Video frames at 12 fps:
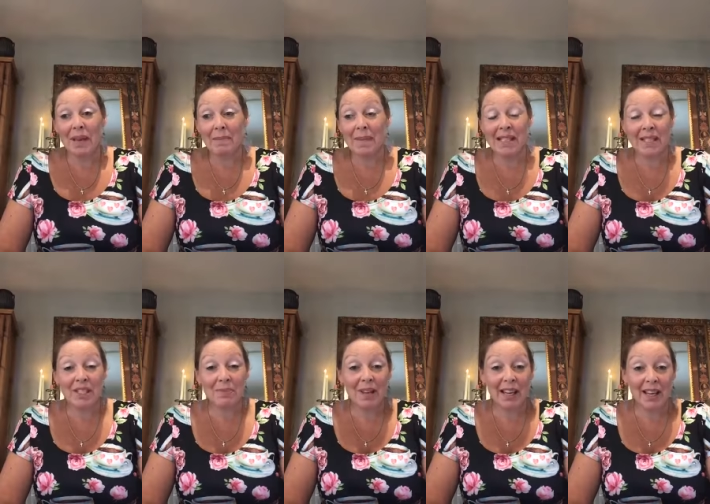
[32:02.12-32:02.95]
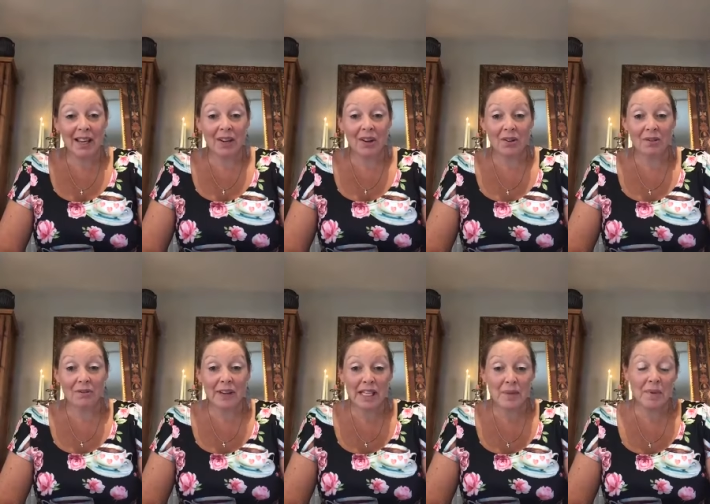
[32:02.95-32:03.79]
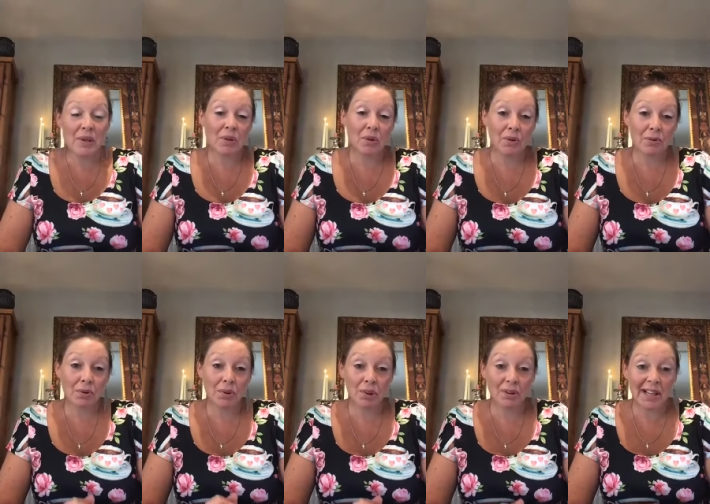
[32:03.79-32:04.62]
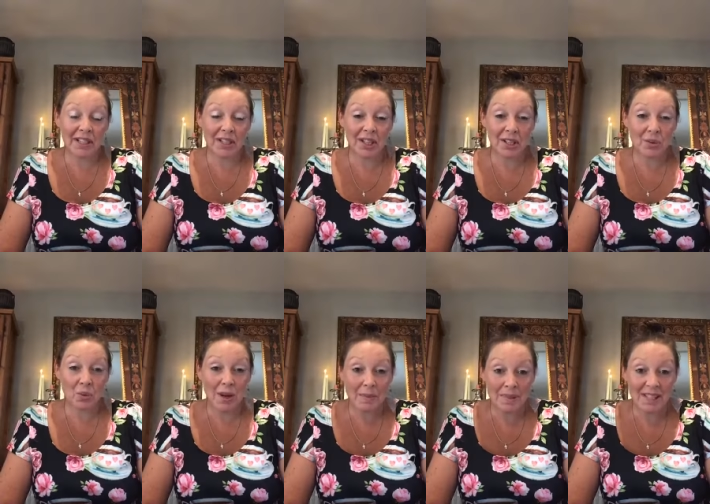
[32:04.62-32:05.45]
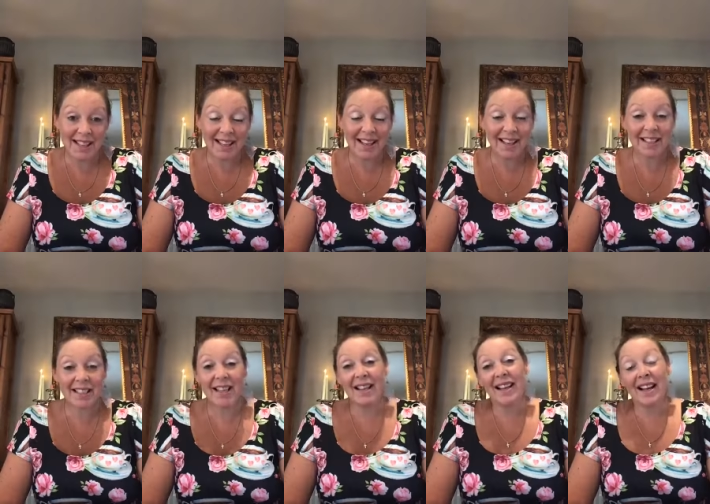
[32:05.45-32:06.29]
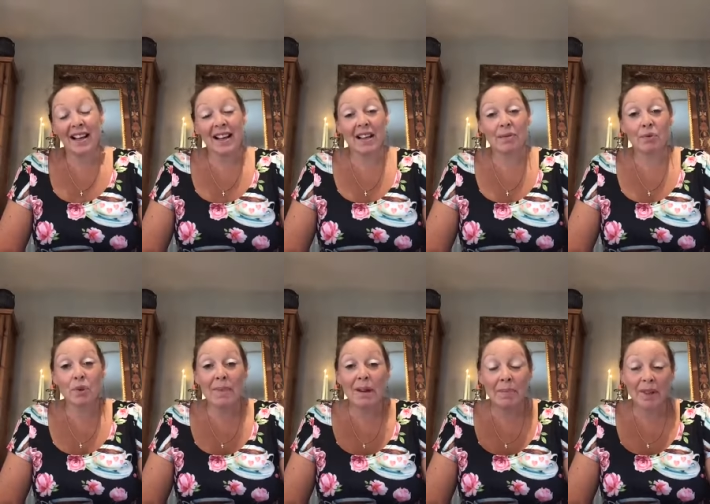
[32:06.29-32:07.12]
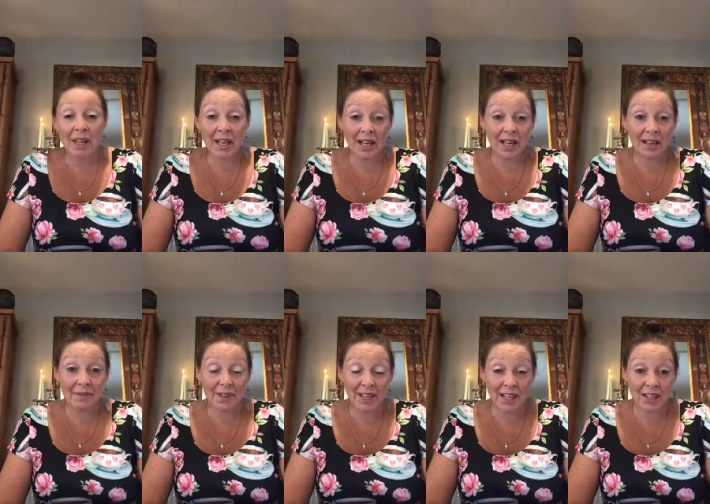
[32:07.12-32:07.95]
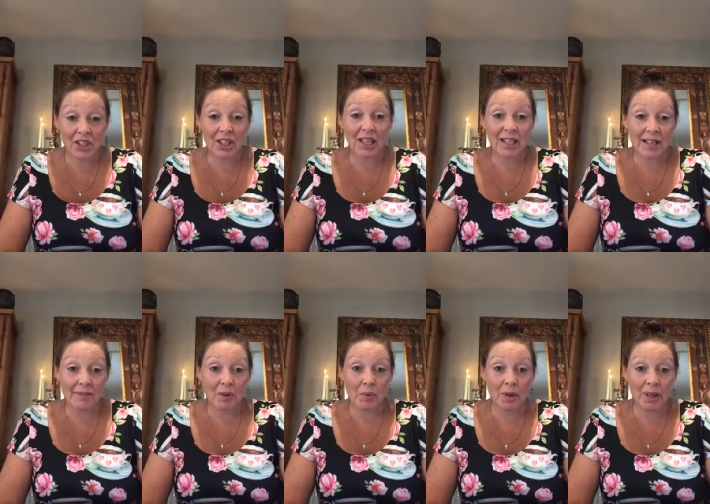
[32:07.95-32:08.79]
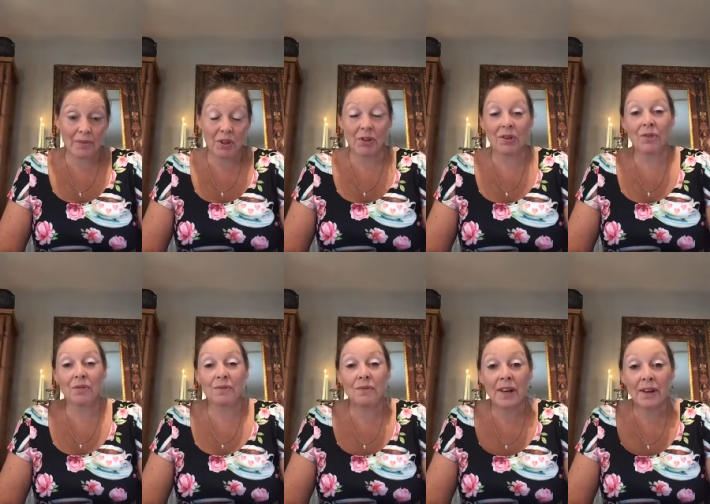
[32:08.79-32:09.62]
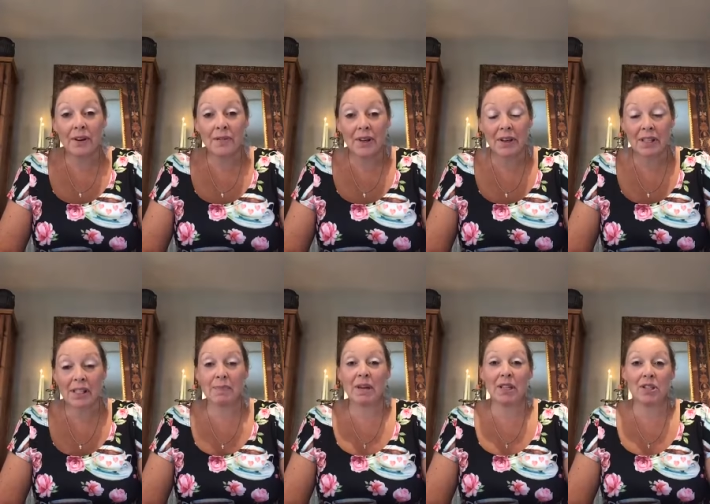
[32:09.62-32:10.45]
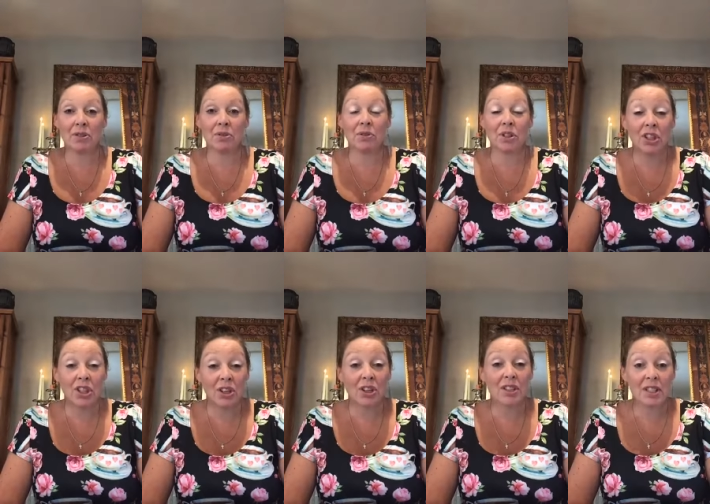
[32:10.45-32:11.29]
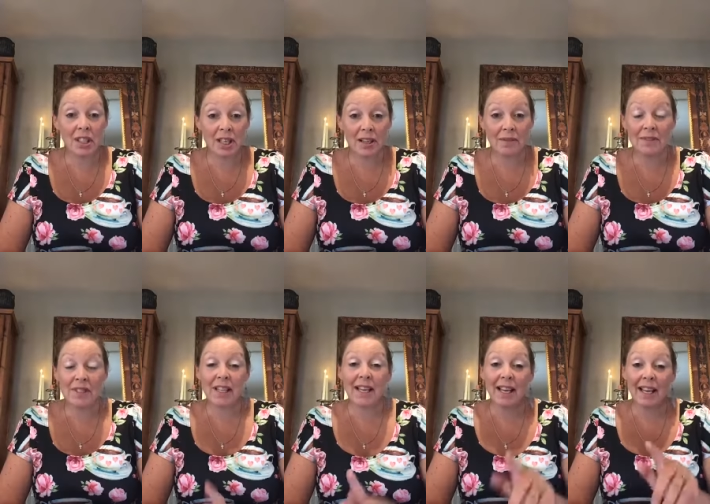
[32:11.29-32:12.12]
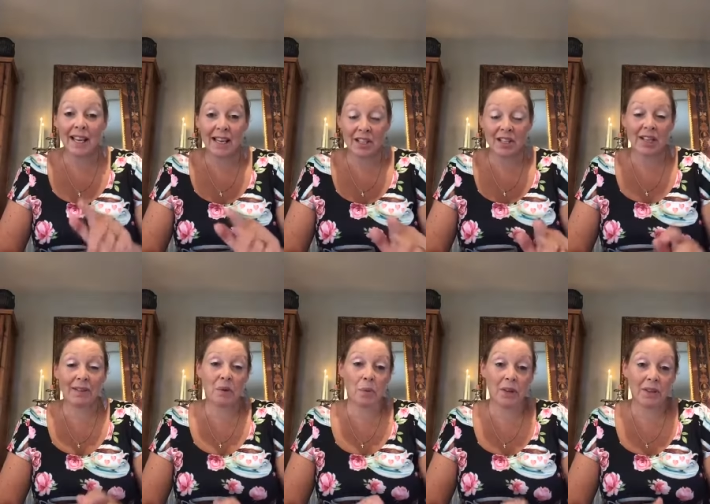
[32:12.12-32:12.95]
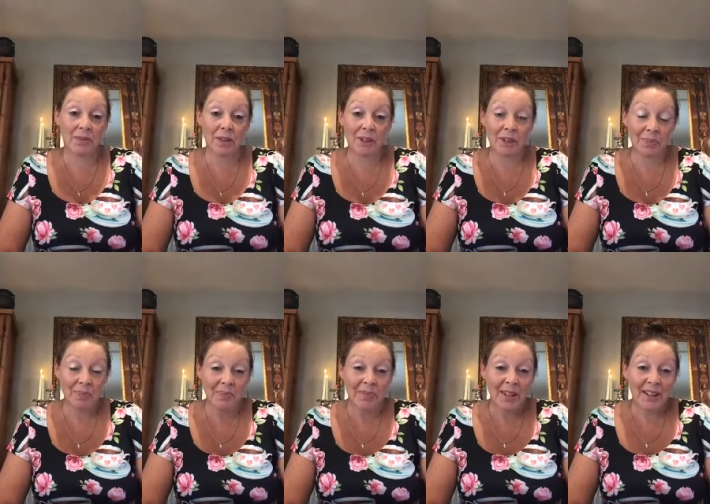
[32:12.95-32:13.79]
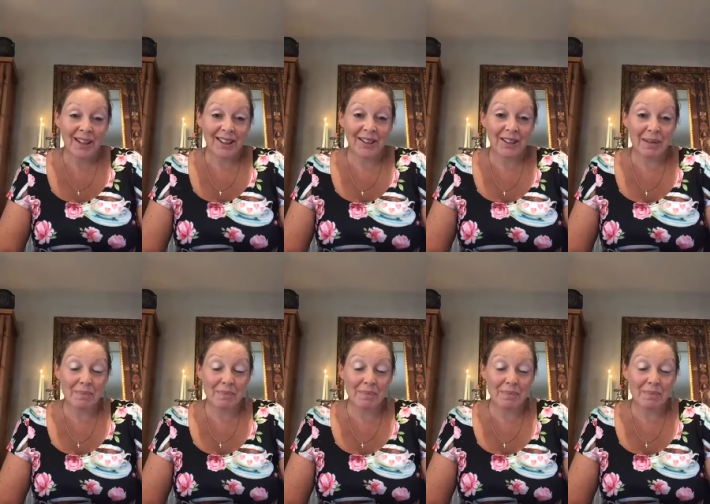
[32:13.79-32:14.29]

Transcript: um, you may message me on Facebook or through the Grace Church website. Uh, remember that I love each and every one of you. You're very, very special. God loves each and every one of you.